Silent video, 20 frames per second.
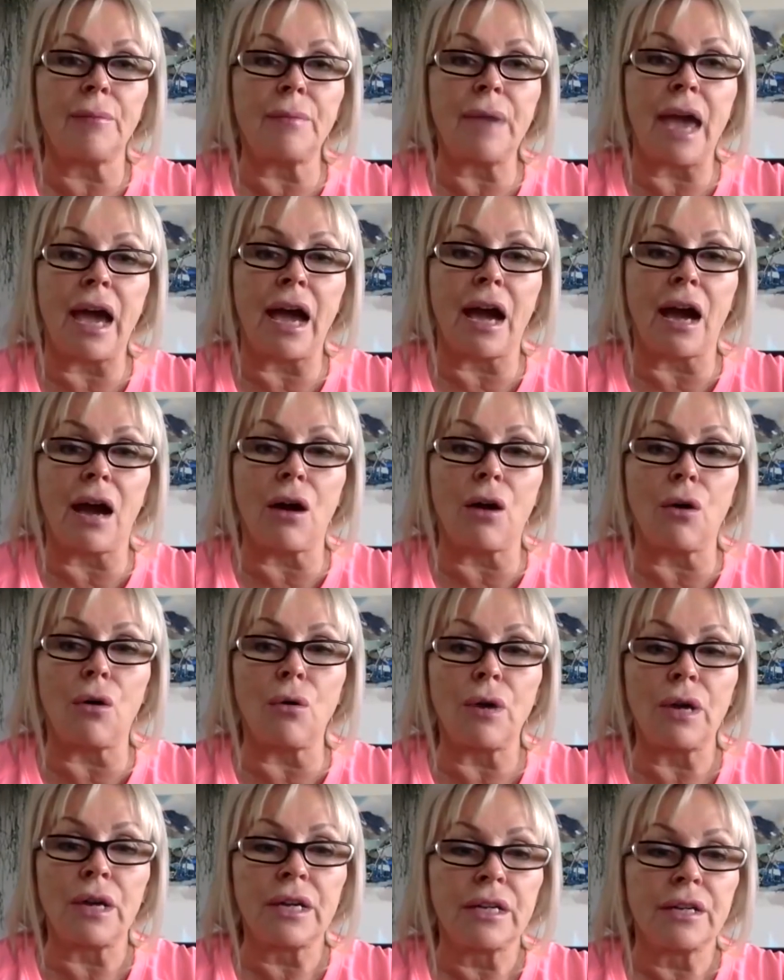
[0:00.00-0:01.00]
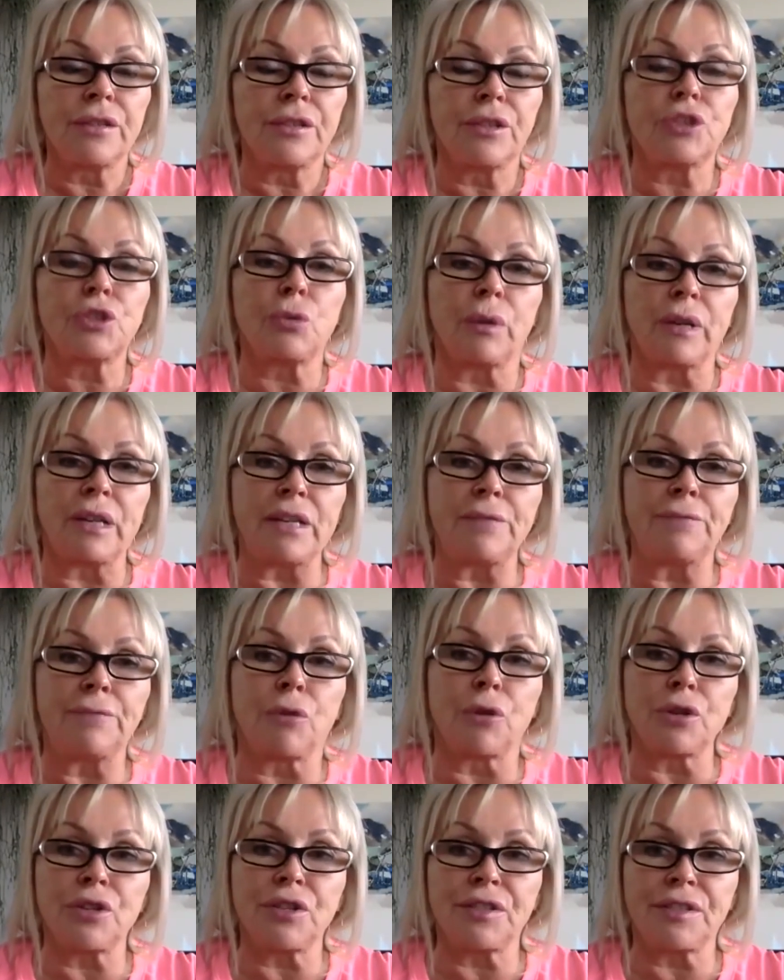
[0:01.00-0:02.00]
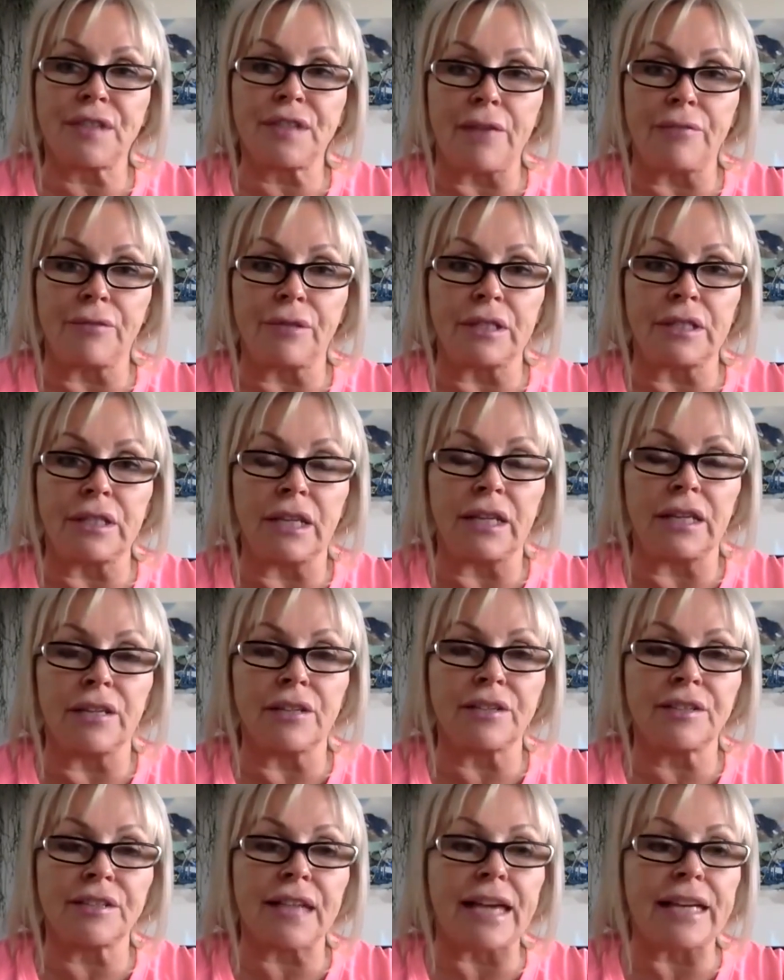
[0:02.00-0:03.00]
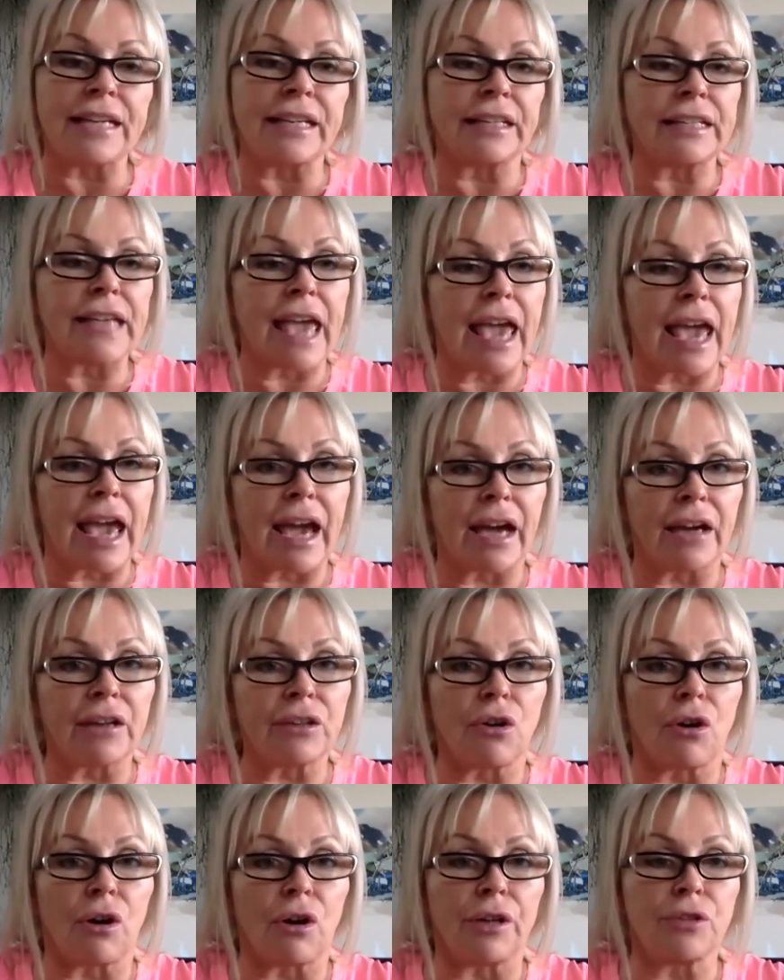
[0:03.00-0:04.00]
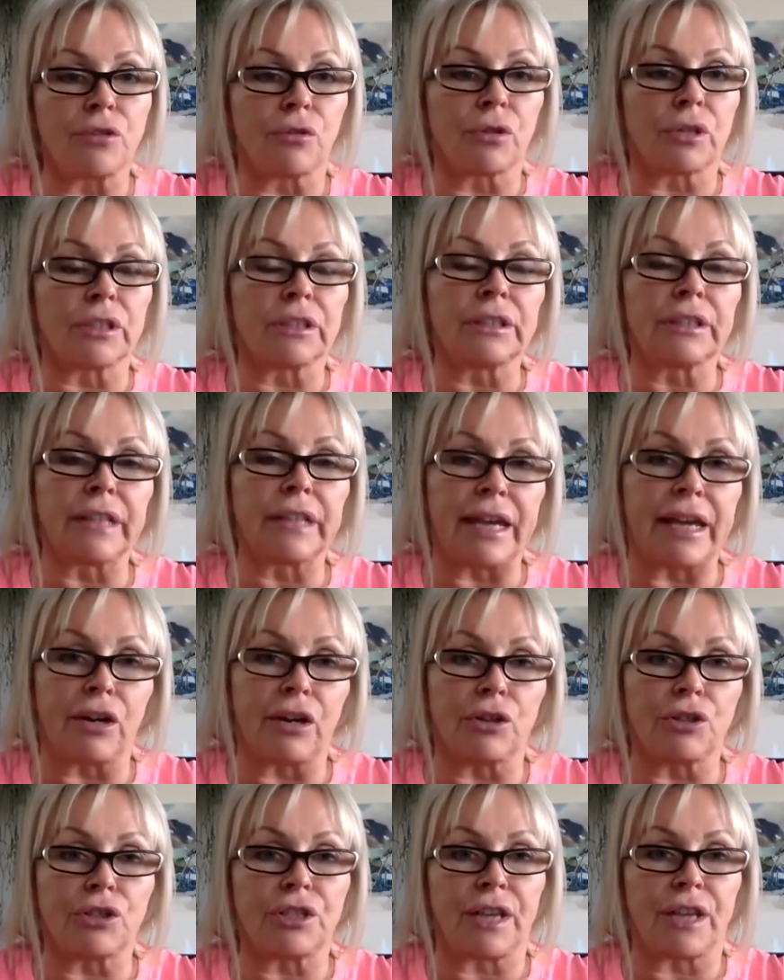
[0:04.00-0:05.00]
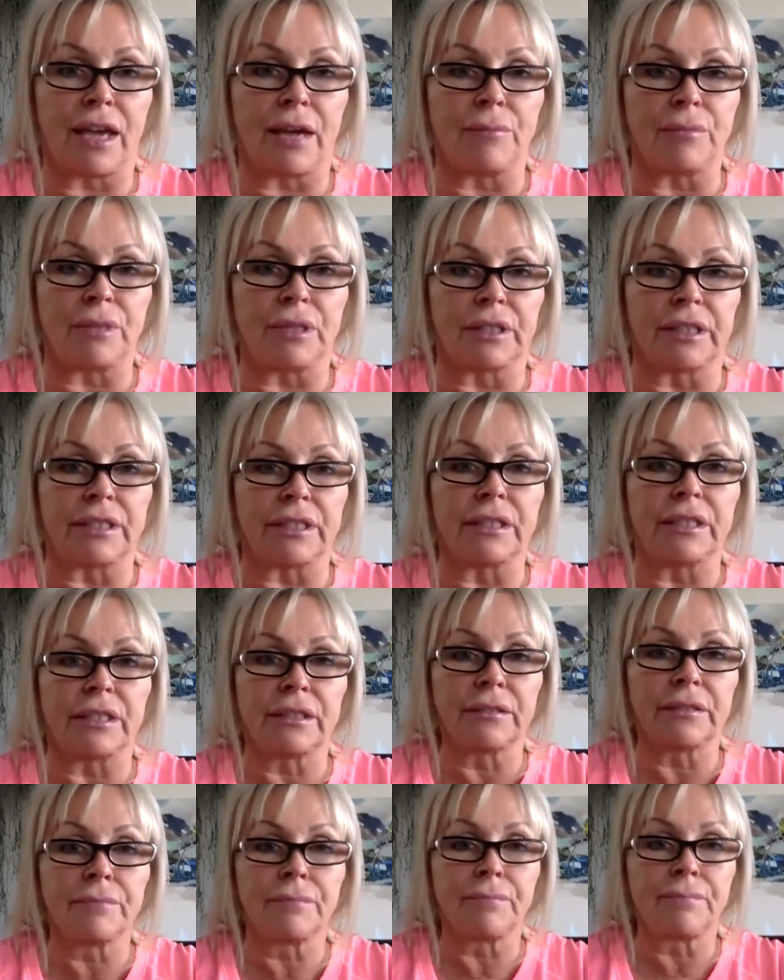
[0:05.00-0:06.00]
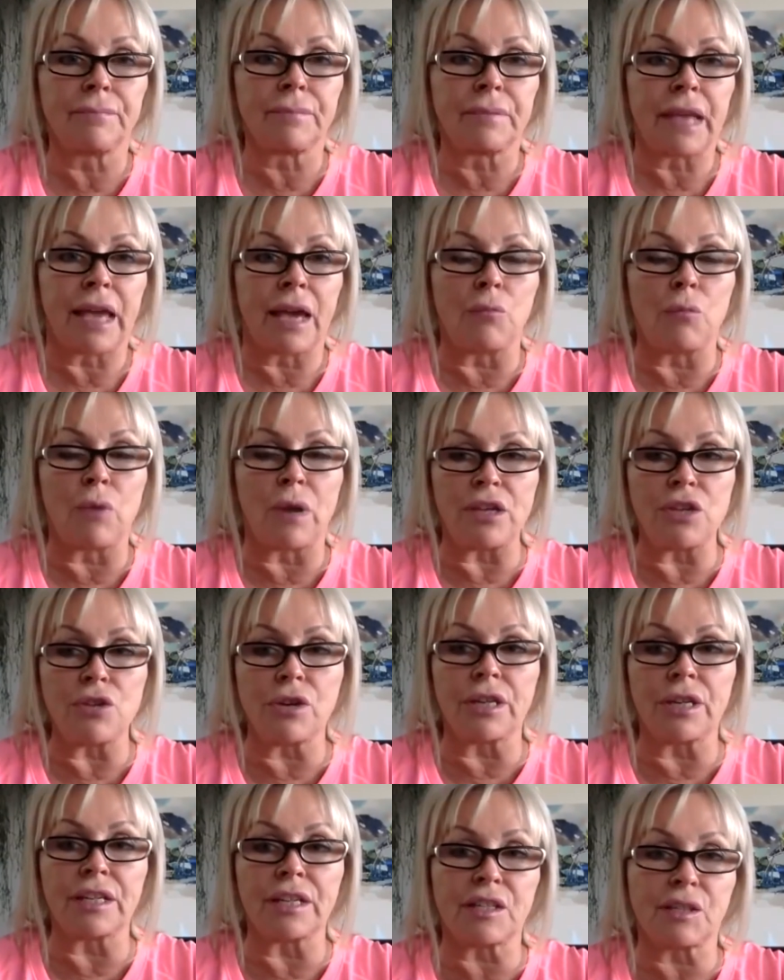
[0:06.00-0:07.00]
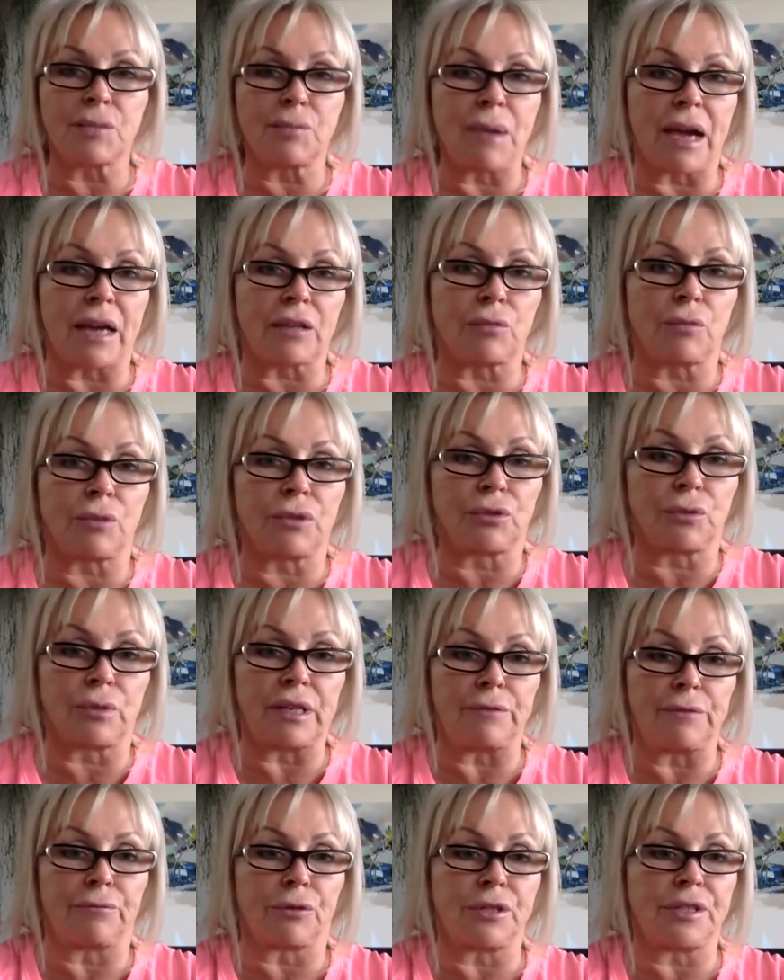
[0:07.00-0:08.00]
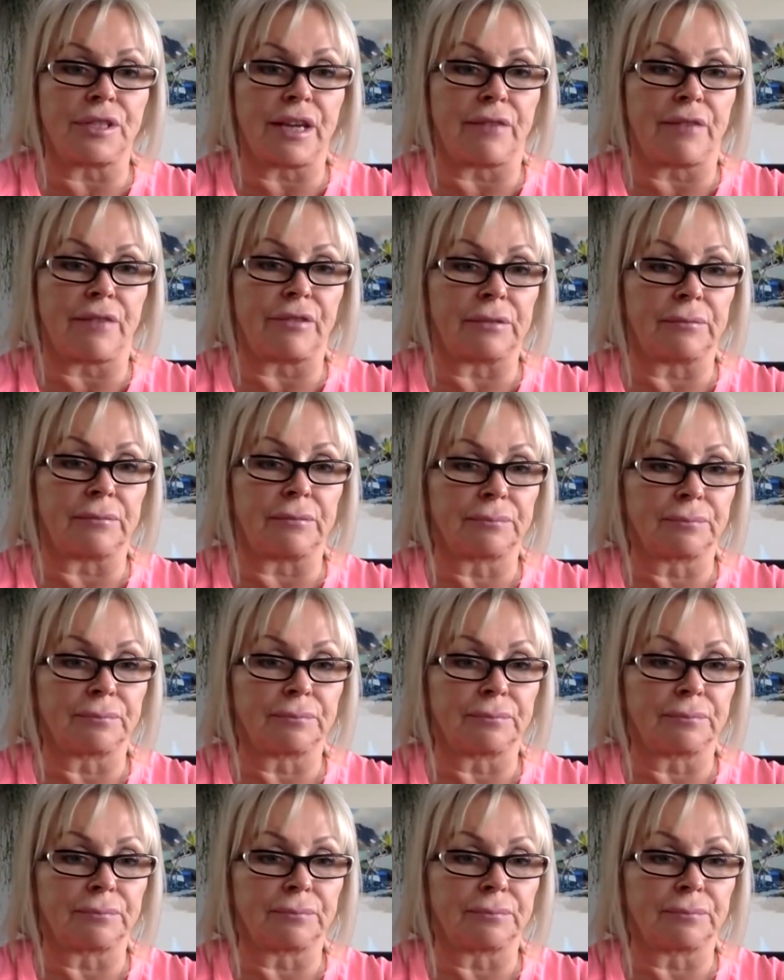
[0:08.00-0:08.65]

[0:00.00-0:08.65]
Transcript: how the 24/7 is like an add-on or a layer to EMULIN, and what you can expect with 24/7?